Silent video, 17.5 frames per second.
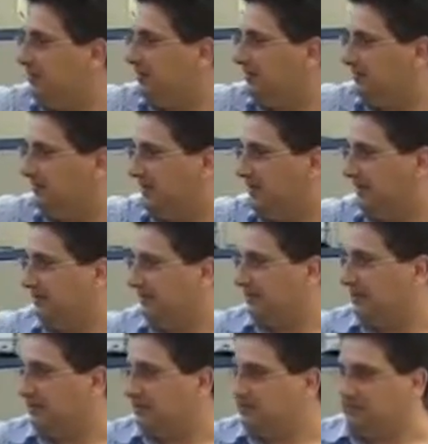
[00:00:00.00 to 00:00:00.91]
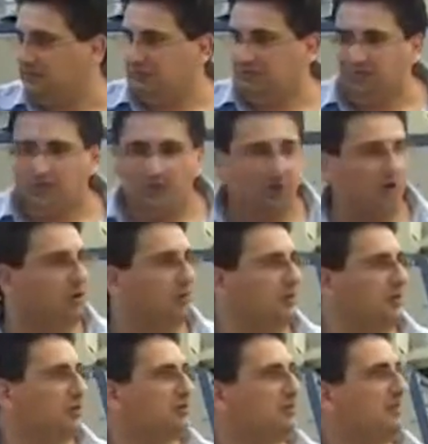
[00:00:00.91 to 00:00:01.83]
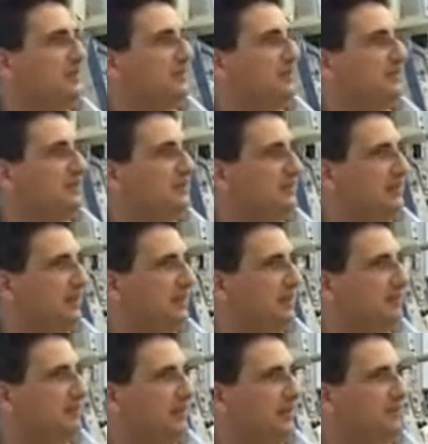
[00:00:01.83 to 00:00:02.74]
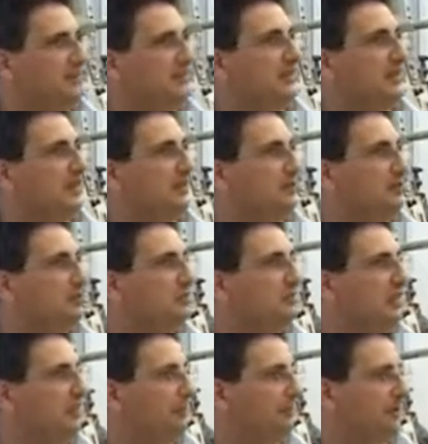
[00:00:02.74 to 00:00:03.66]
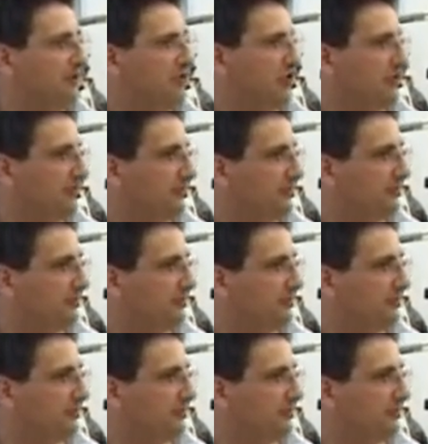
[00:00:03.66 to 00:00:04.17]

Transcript: is that all processes take place at room temperature.